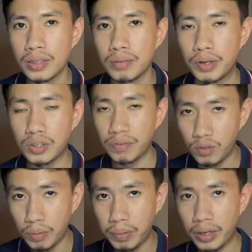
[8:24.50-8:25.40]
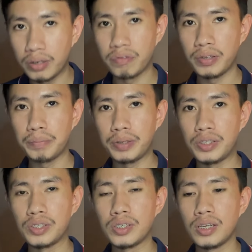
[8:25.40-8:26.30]
Because if you apply in the
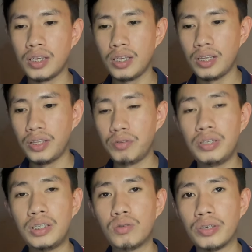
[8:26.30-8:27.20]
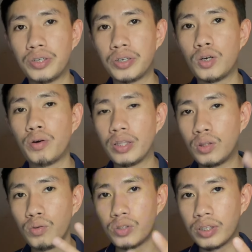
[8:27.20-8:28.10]
Philippines, you need to undergo a
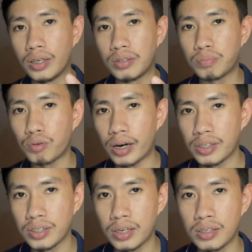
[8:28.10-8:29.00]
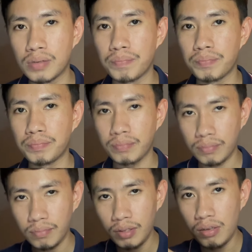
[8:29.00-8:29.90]
2-stage process.
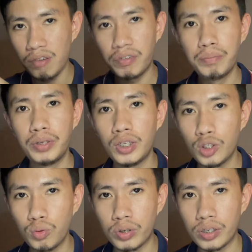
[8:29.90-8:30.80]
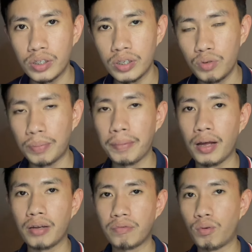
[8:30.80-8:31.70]
From being a tourist, you
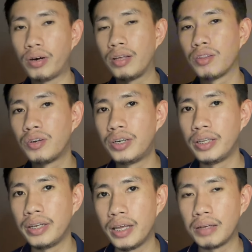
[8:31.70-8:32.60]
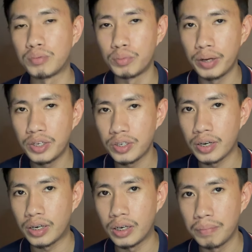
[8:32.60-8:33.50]
apply for a 13A
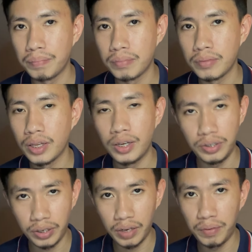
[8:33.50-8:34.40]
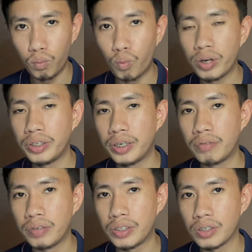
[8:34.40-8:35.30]
probationary. You're given 1 year
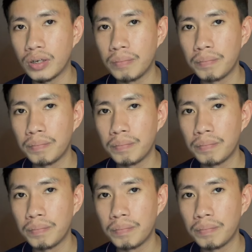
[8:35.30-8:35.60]
visa.